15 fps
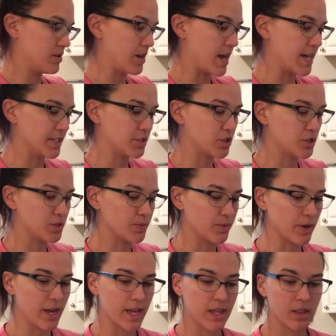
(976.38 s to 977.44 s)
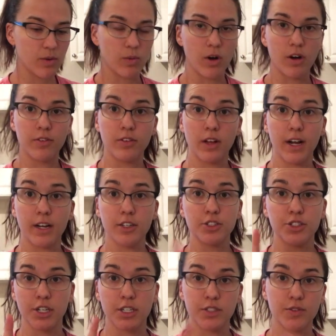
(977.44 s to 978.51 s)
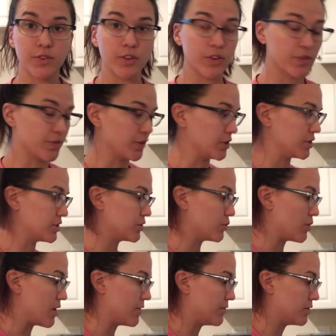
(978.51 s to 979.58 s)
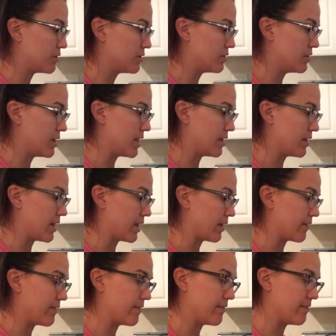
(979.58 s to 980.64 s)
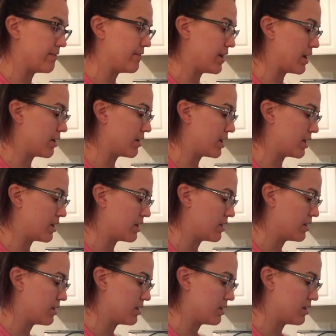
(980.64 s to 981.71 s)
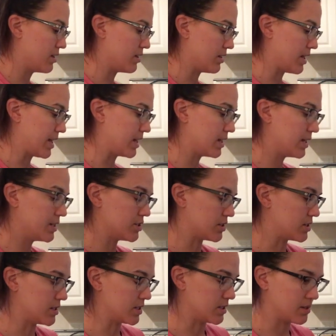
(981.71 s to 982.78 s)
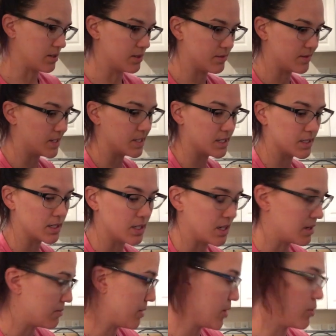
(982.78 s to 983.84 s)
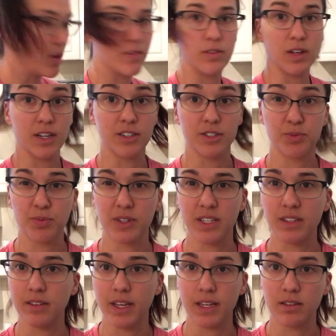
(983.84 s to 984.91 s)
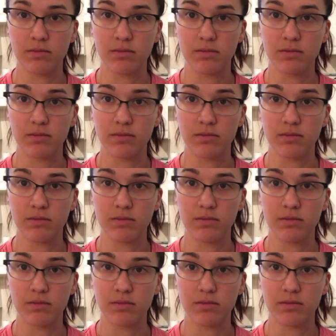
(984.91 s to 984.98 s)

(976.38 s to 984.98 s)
I spray the waffle iron just for the first waffle and like very lightly. It doesn't need it. My waffle iron is pretty like